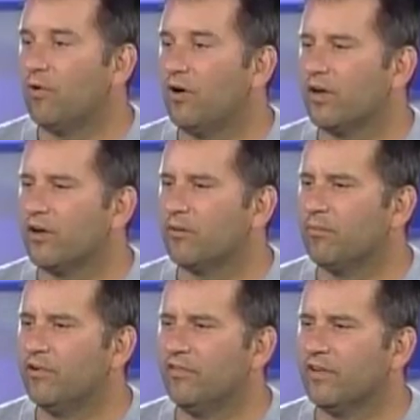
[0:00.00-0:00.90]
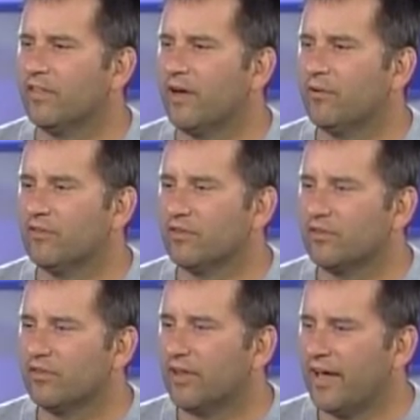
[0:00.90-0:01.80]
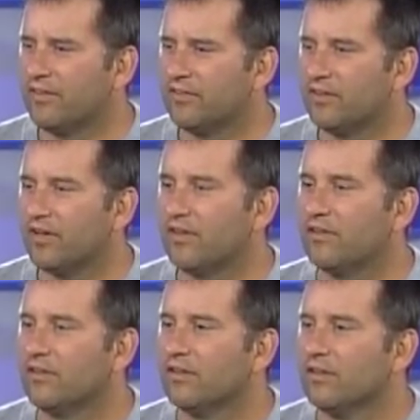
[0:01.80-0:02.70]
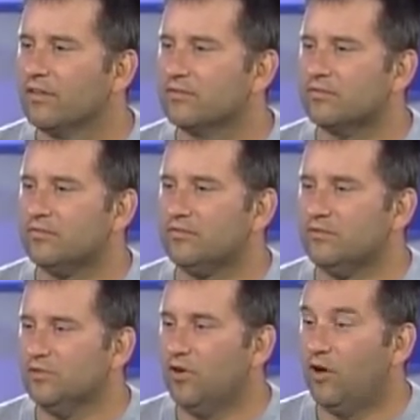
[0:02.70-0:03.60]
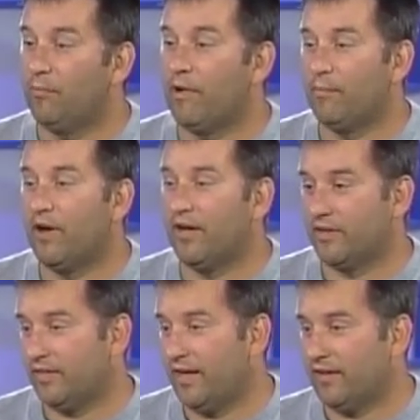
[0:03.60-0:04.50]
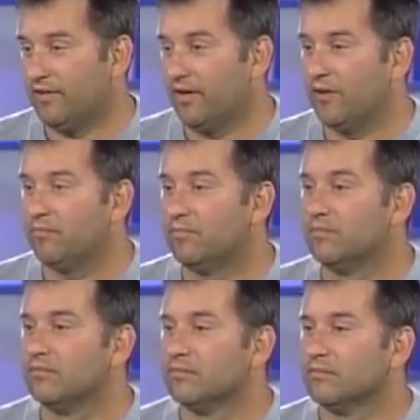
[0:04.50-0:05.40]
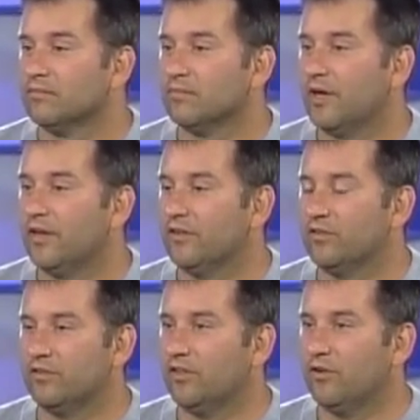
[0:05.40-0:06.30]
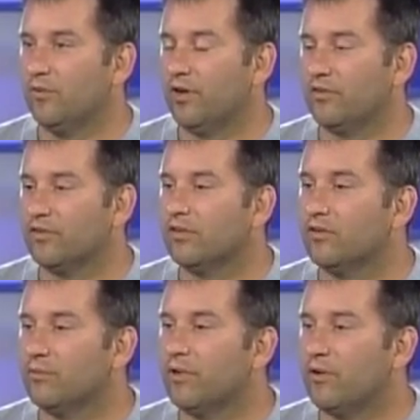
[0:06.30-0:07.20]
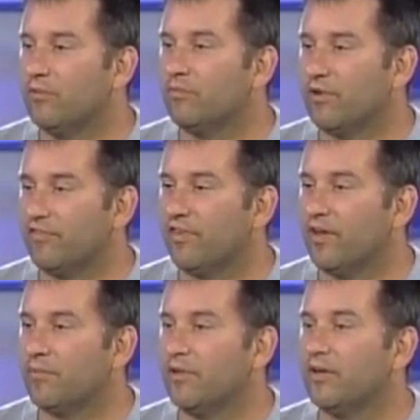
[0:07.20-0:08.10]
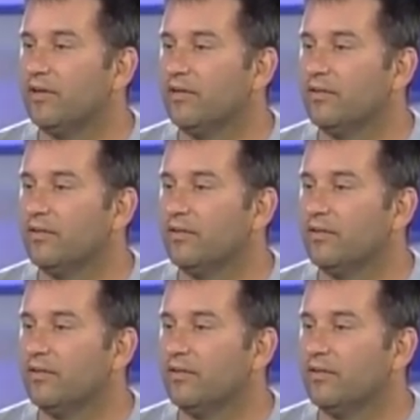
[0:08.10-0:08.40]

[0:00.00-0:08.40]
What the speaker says: walking or moving, that was the last thing on my mind at that time. I just didn't know what I was going to do about my family.